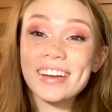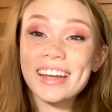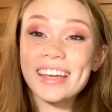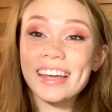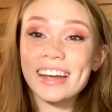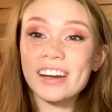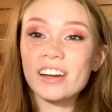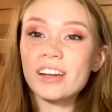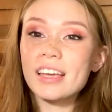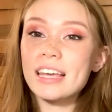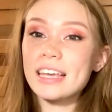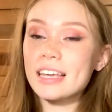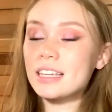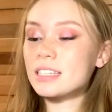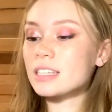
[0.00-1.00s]
Right here
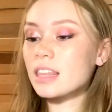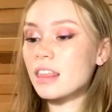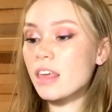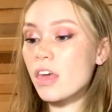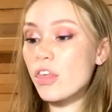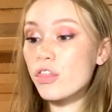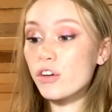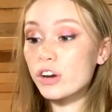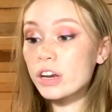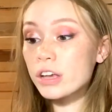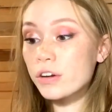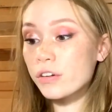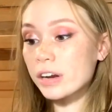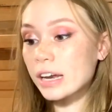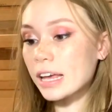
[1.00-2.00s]
is the third
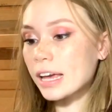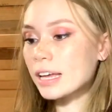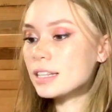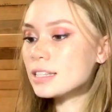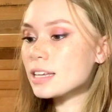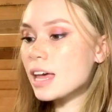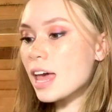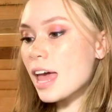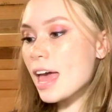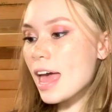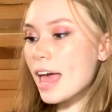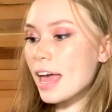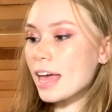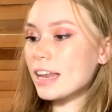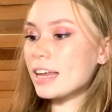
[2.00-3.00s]
ingredient,
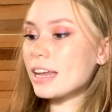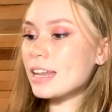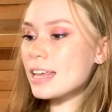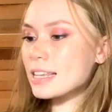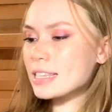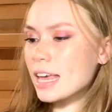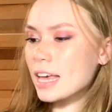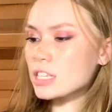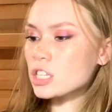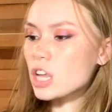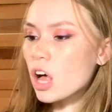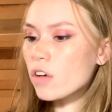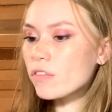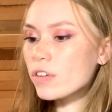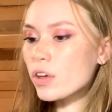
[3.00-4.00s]
and it is a
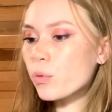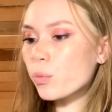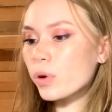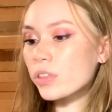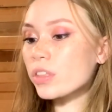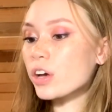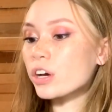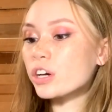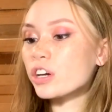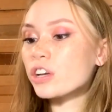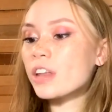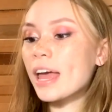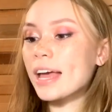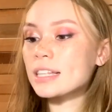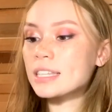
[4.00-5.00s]
solvent with a
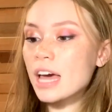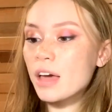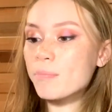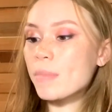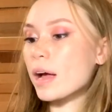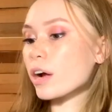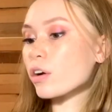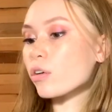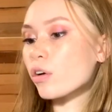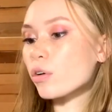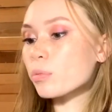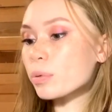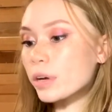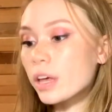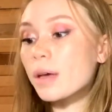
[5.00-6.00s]
good
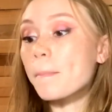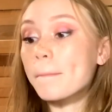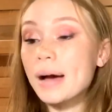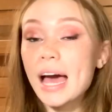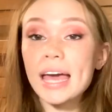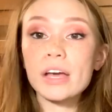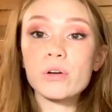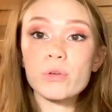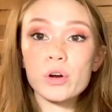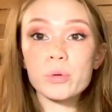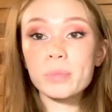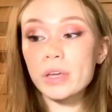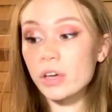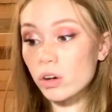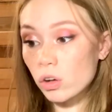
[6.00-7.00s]

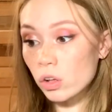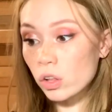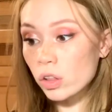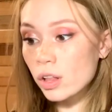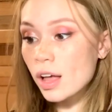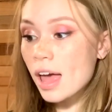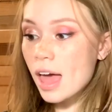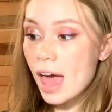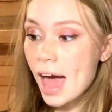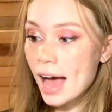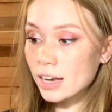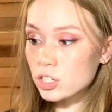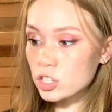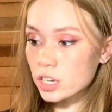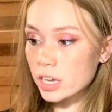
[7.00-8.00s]
antimicrobial
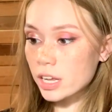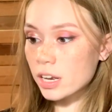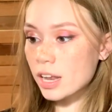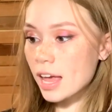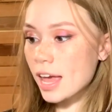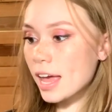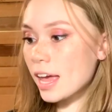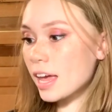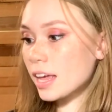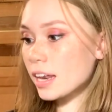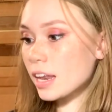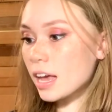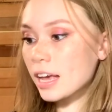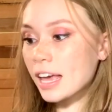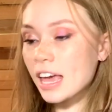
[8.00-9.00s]
action
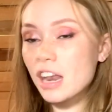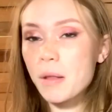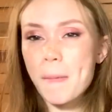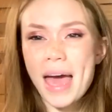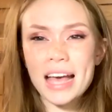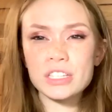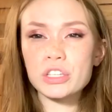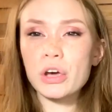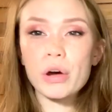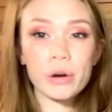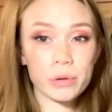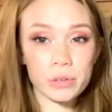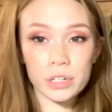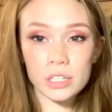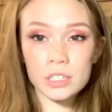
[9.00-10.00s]
and can mask
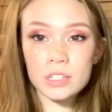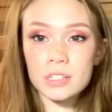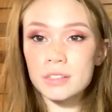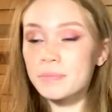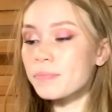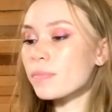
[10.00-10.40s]
odors.